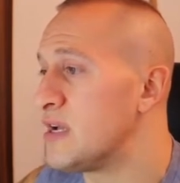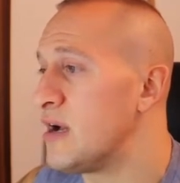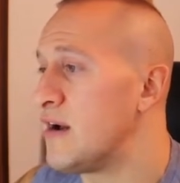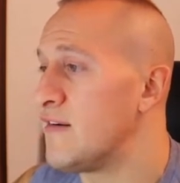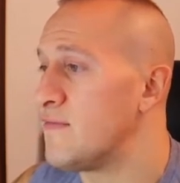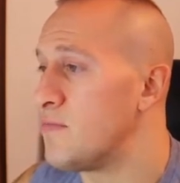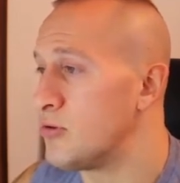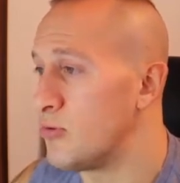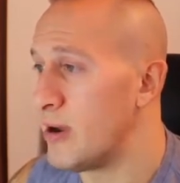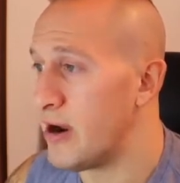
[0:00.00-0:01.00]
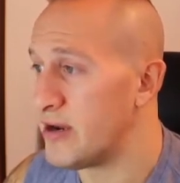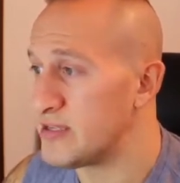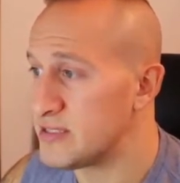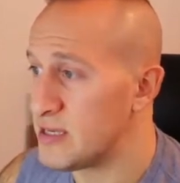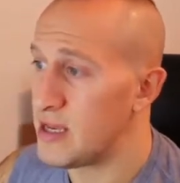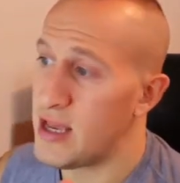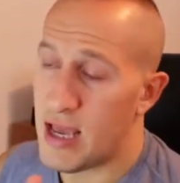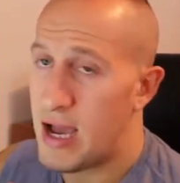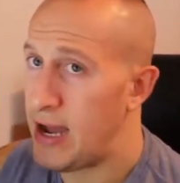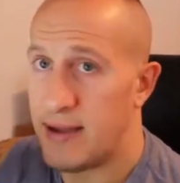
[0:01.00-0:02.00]
of blueberries.
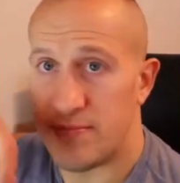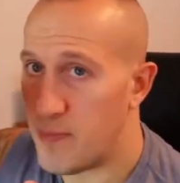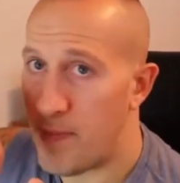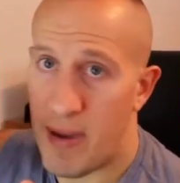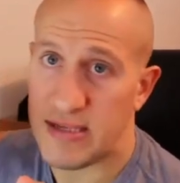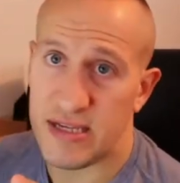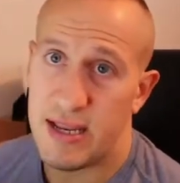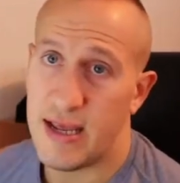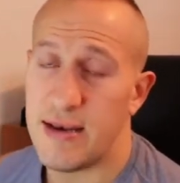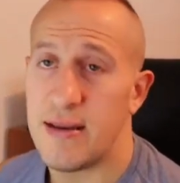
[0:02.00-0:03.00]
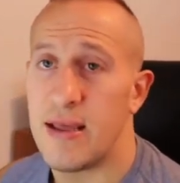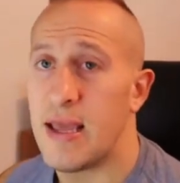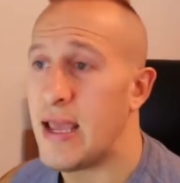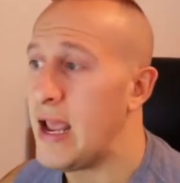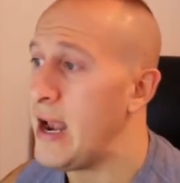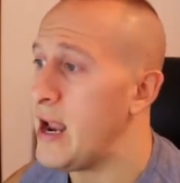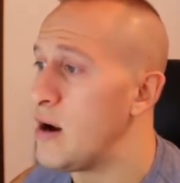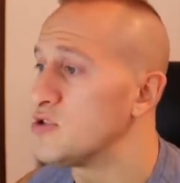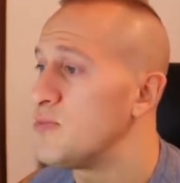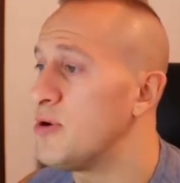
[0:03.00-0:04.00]
I mix it in, and I
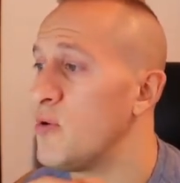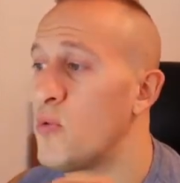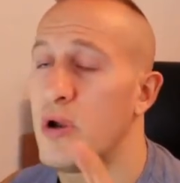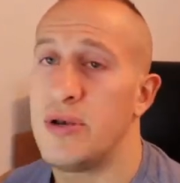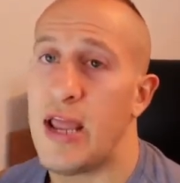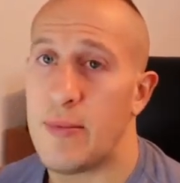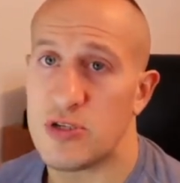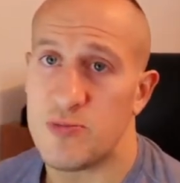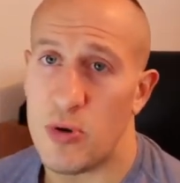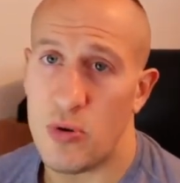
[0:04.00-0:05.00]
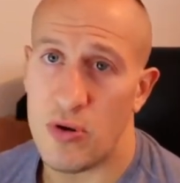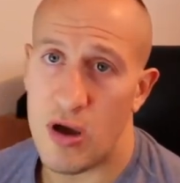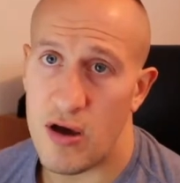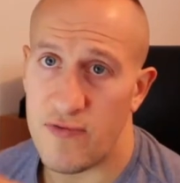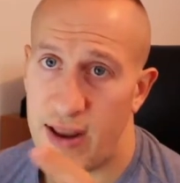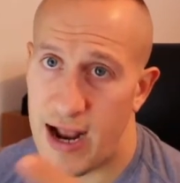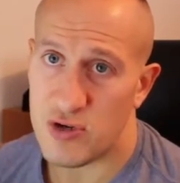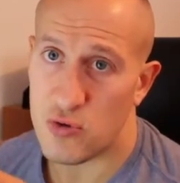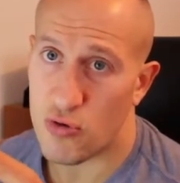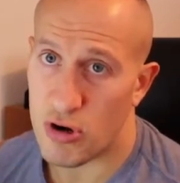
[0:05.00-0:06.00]
also put in 1 tablespoon of
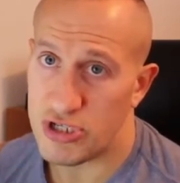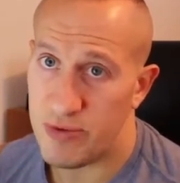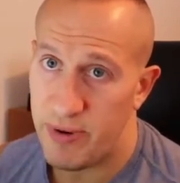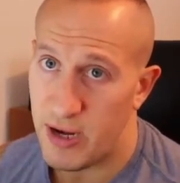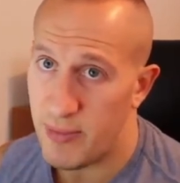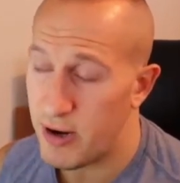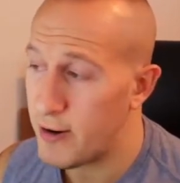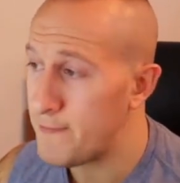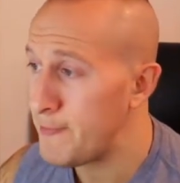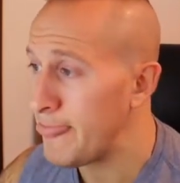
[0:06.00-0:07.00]
natural crunchy peanut butter.